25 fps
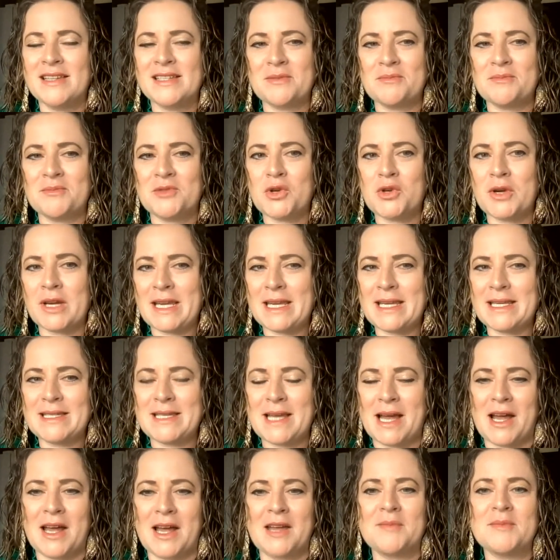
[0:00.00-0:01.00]
tricky
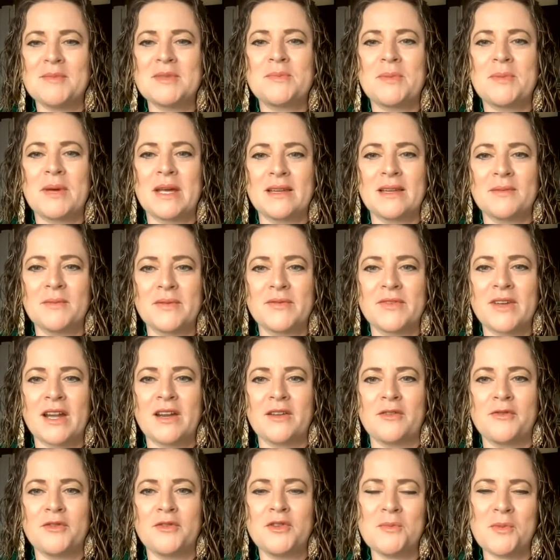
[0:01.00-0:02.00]
times, but we've got
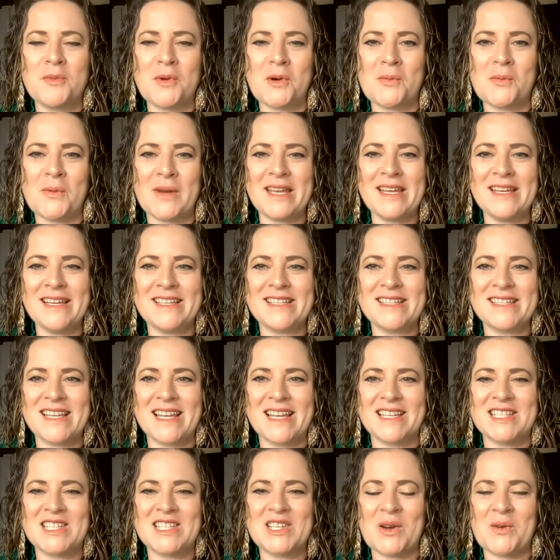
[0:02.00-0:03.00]
a few more weeks,
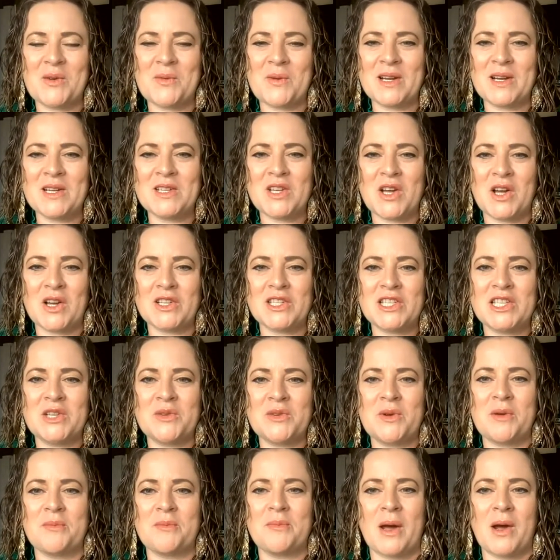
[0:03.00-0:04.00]
and so I want to talk to
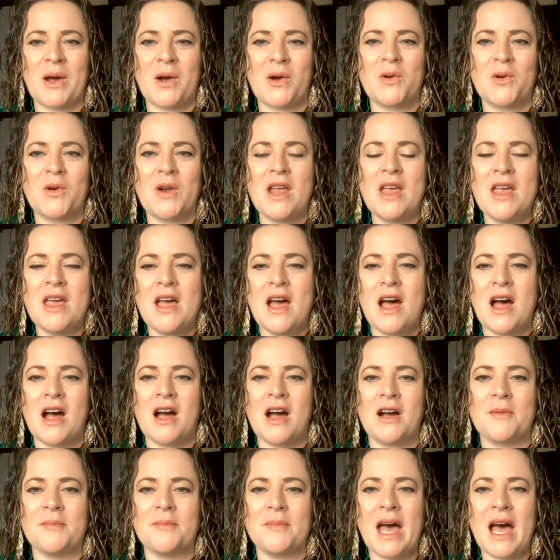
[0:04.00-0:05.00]
you about
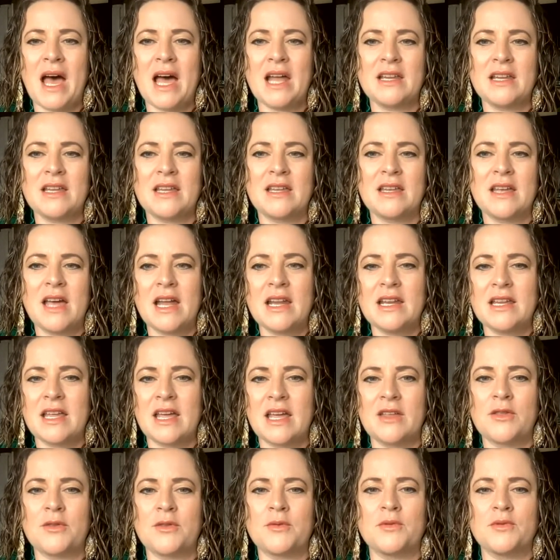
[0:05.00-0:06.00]
how to
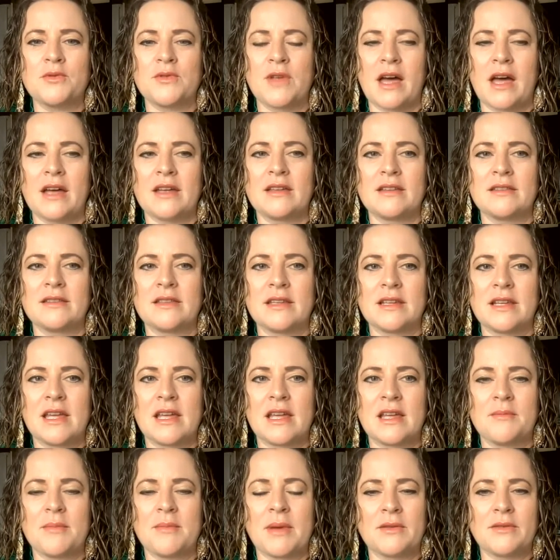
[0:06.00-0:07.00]
get through that and
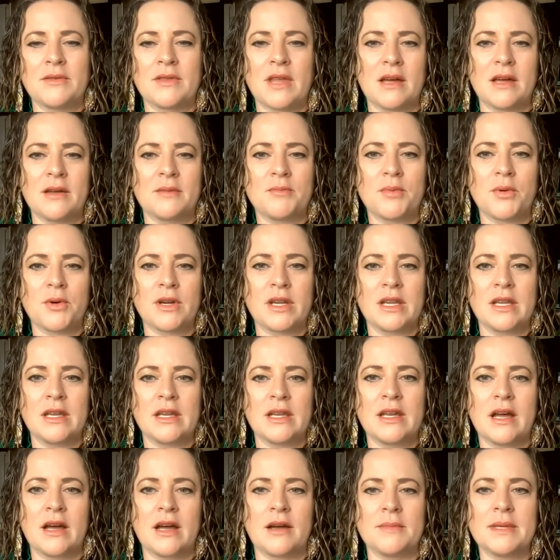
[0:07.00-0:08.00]
thinking about that
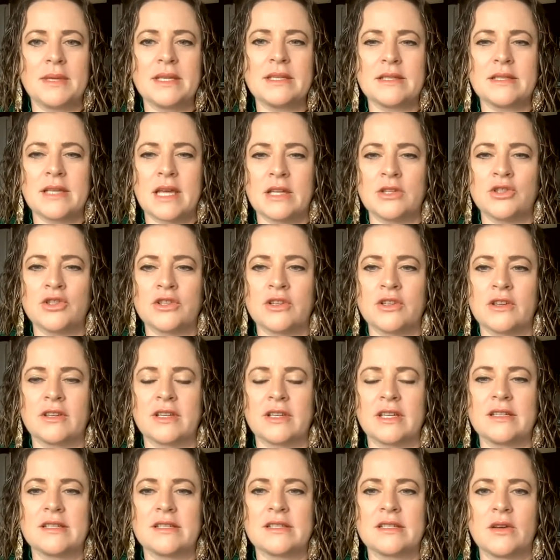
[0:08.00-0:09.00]
pretty
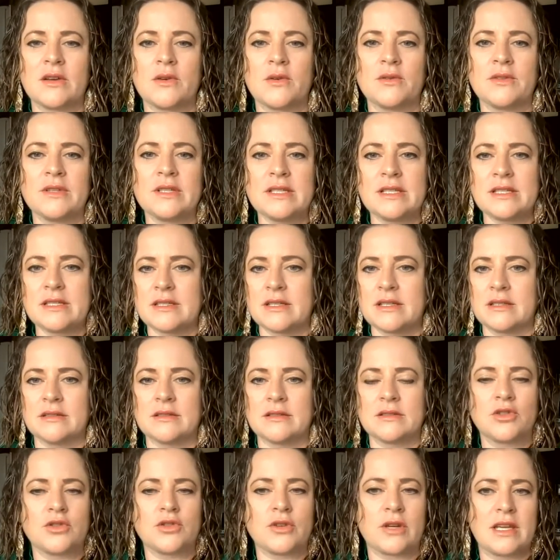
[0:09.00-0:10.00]
intentionally. So this is a
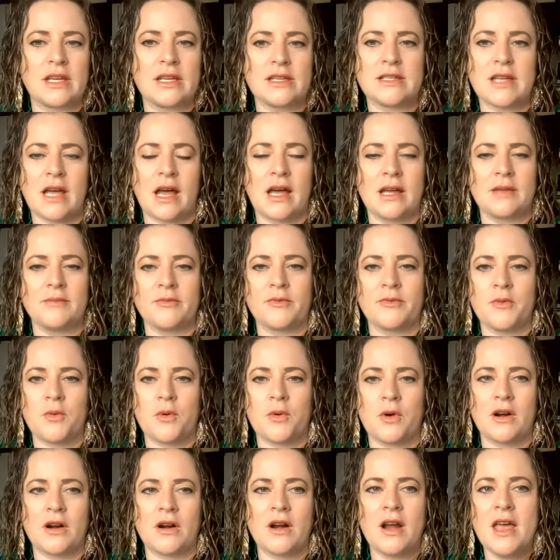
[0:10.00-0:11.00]
tricky time
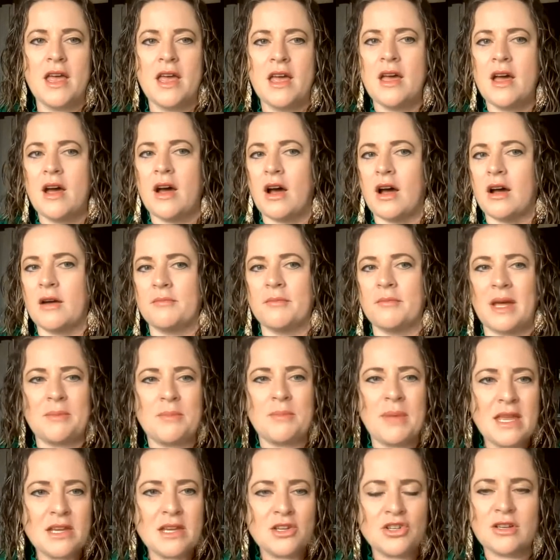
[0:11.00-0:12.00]
for my
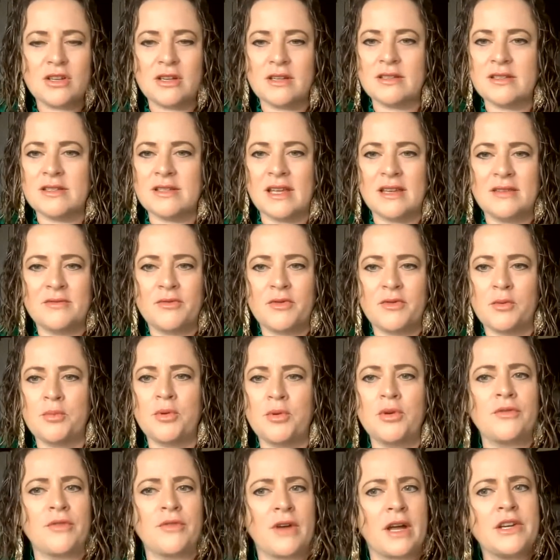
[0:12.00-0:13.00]
patients and for
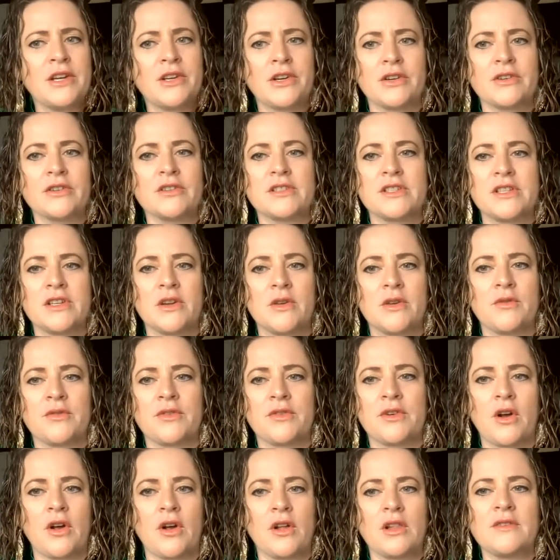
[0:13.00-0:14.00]
providers,
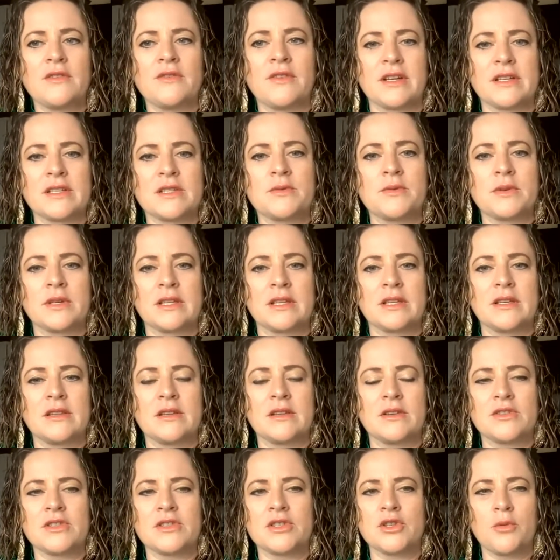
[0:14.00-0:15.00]
for all of us, really.
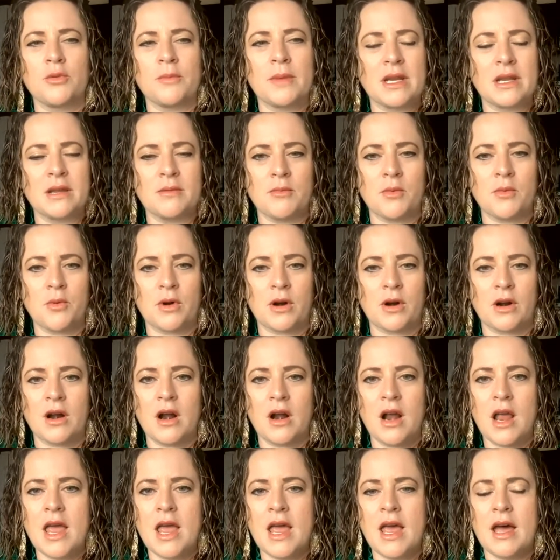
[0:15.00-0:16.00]
There's so many
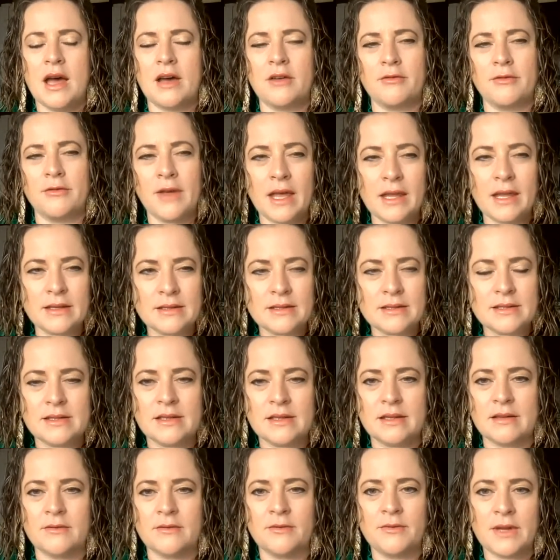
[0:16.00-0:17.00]
more events
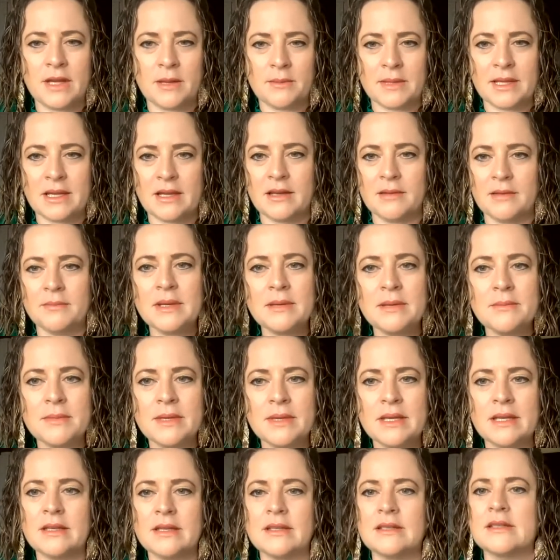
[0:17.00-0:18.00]
and family
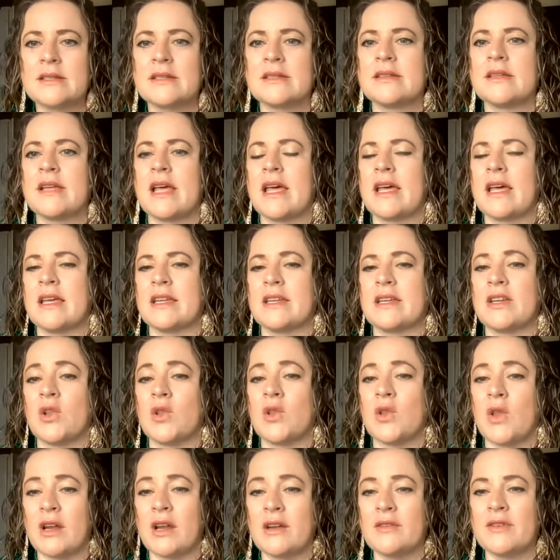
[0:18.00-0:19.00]
commitments, and a
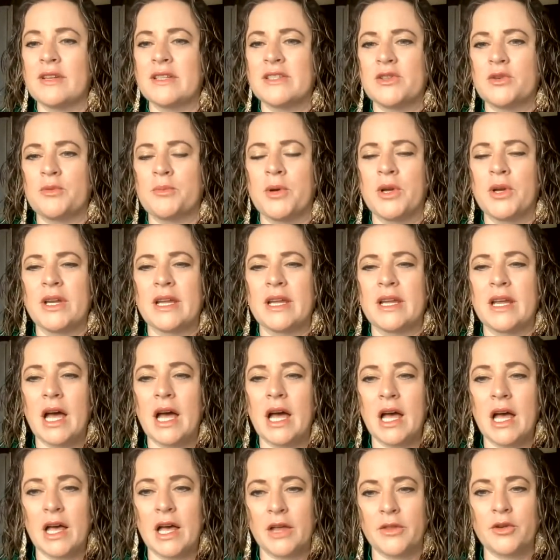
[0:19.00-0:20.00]
lot of us are putting
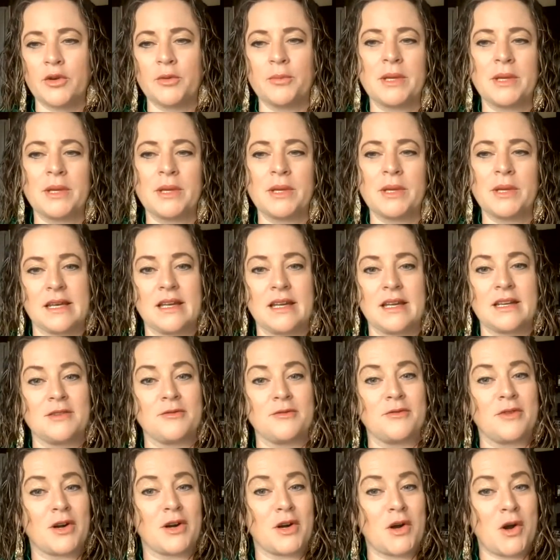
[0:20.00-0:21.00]
other
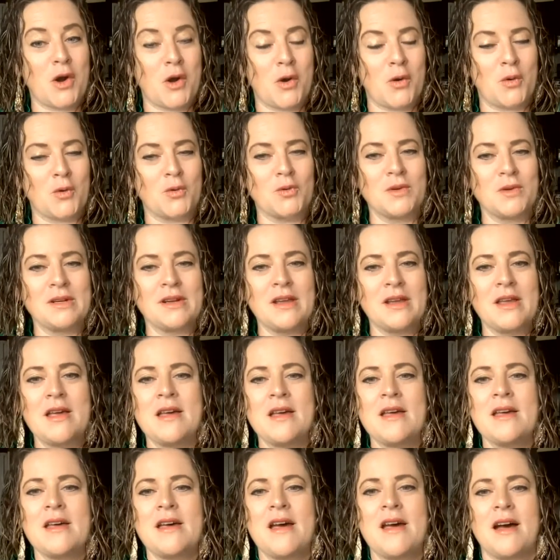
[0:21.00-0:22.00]
people's needs ahead of our
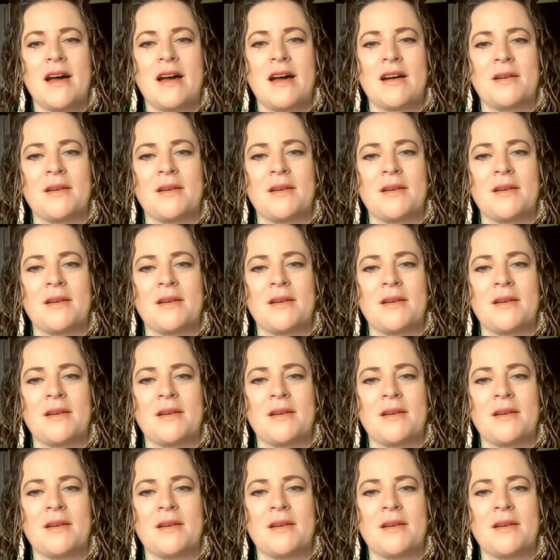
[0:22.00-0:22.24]
own.